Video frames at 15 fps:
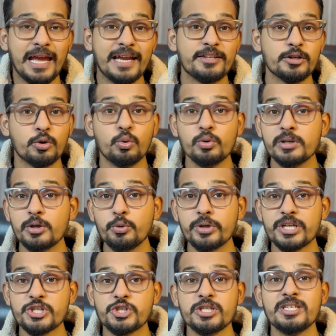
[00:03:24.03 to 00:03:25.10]
and the owner
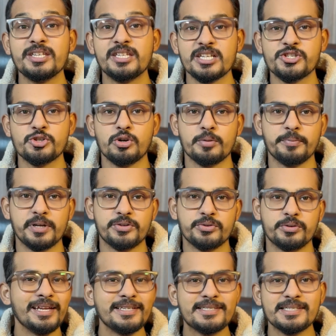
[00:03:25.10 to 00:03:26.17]
location does not
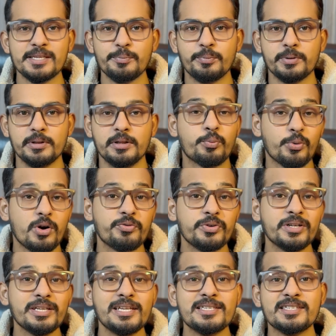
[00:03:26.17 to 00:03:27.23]
matter. It's simple.
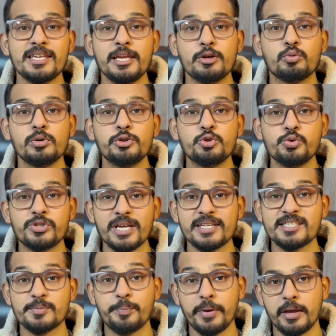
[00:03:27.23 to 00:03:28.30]
Profit is equal to
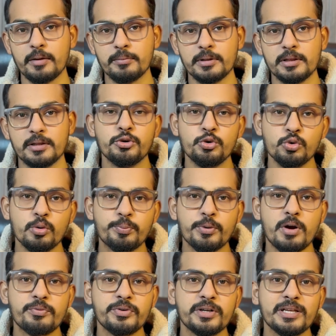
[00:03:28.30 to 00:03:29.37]
tax payable. No
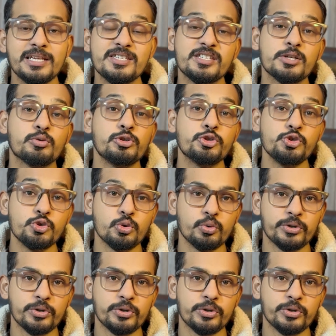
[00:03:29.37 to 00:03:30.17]
profit is equal to no